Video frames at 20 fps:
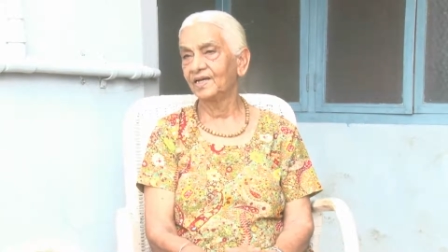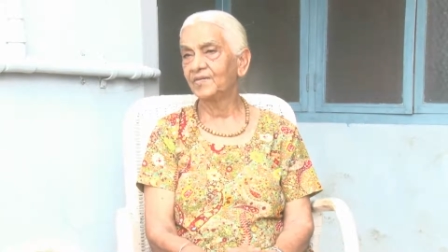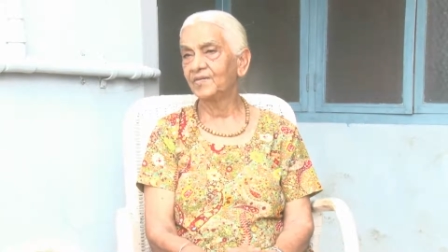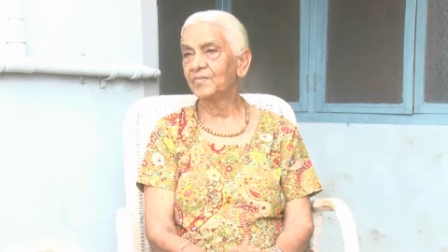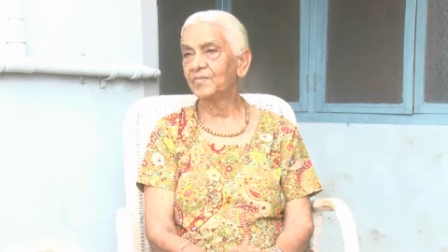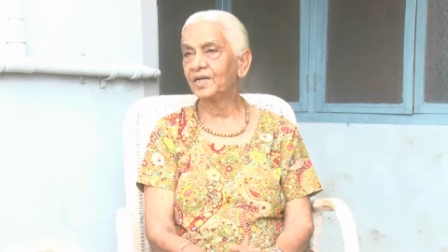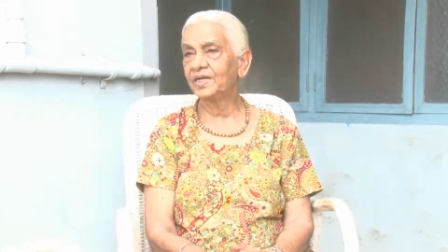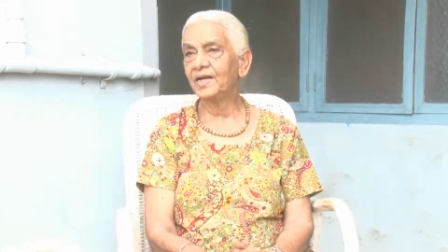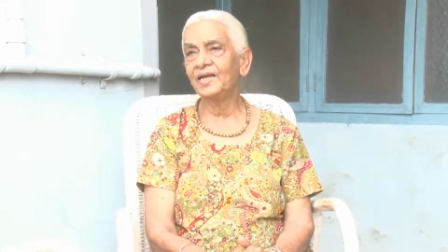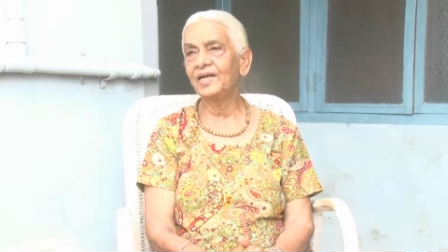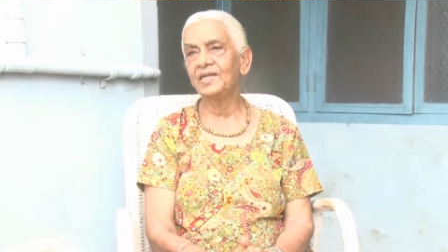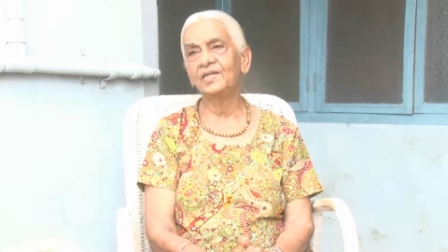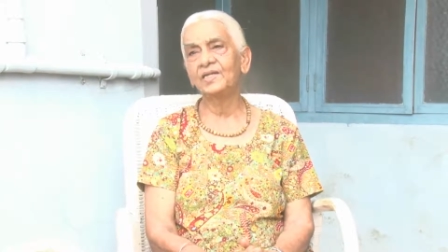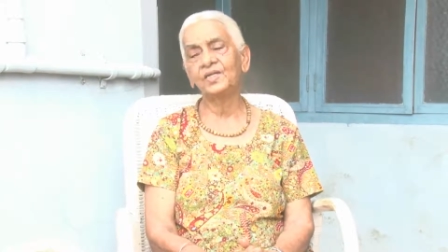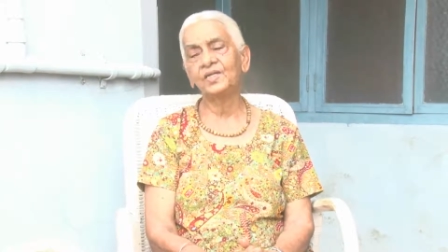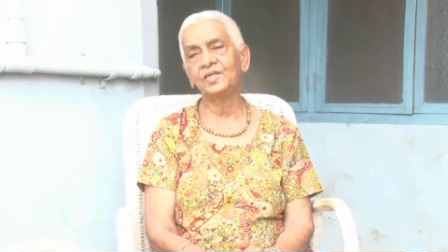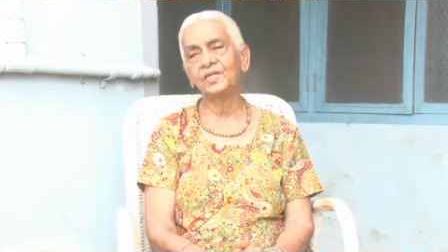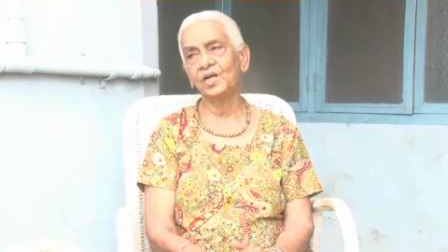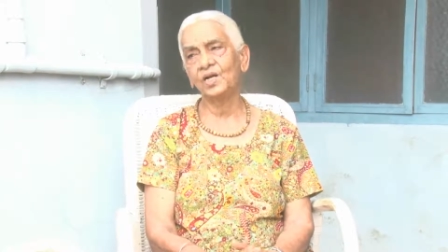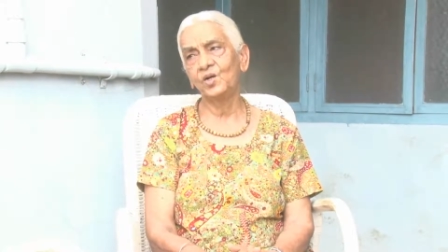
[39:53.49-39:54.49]
But I
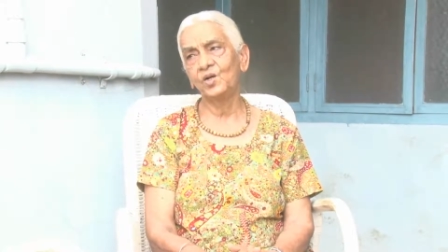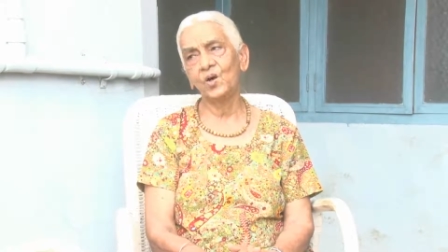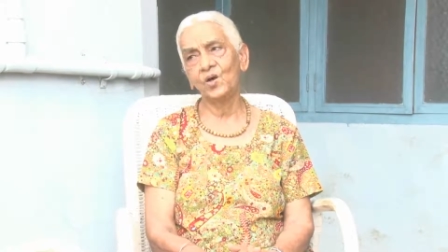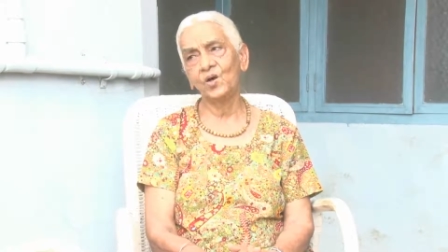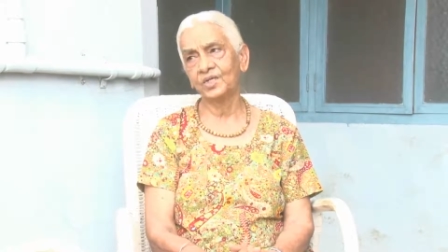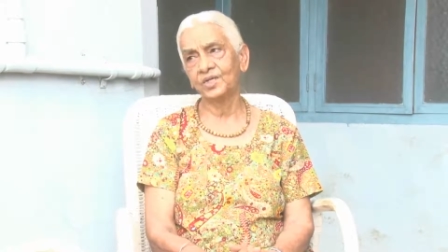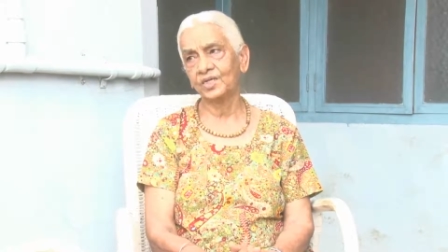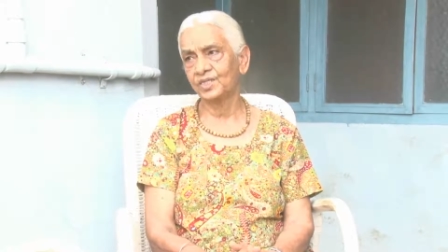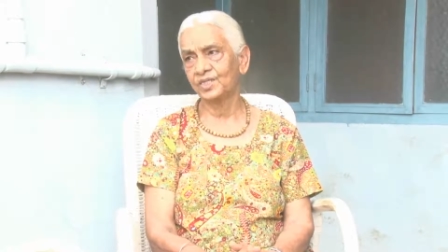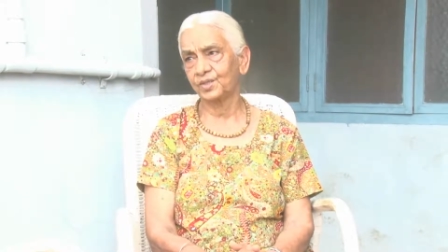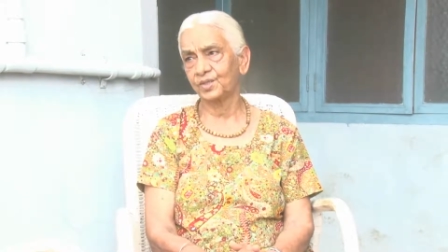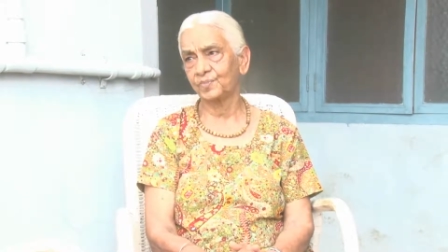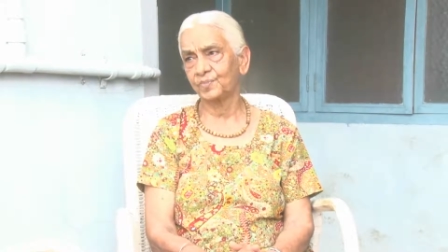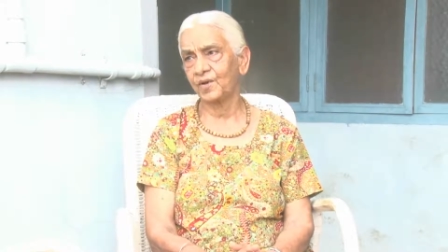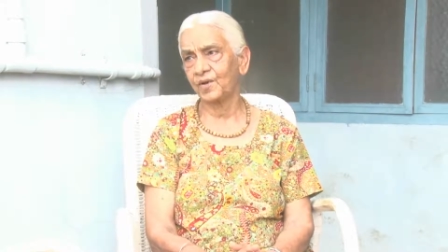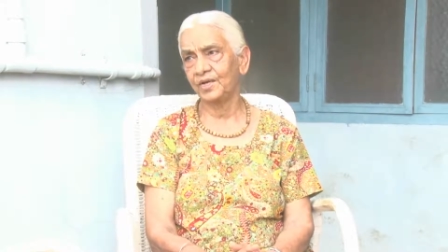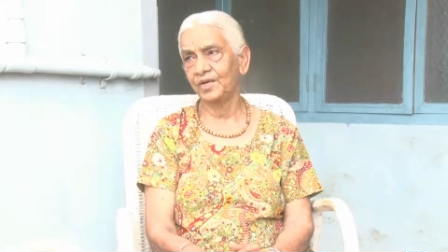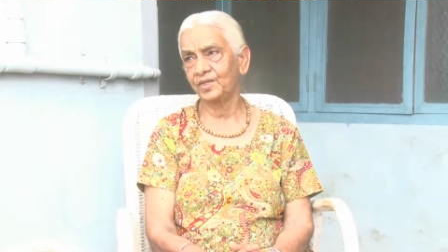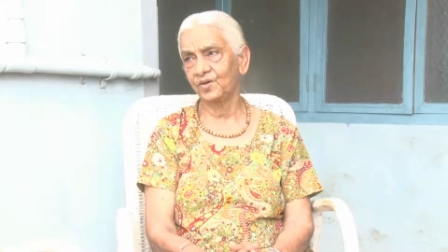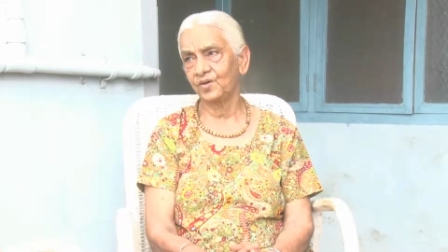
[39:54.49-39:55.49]
learned a lot in
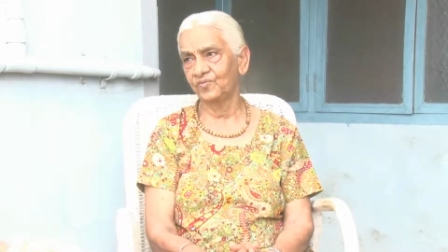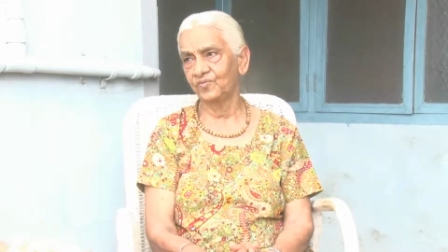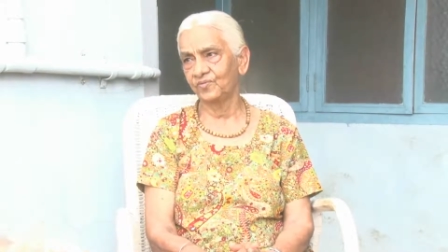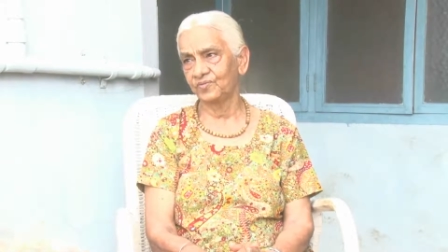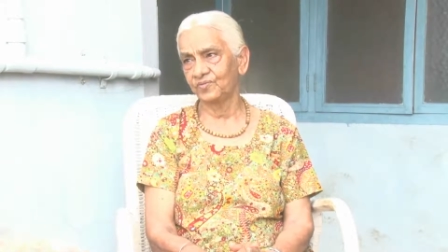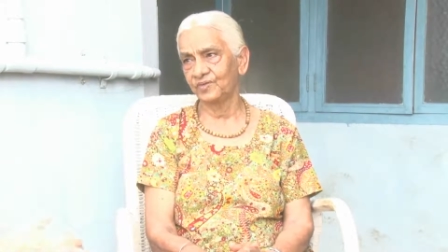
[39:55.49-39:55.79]
spite of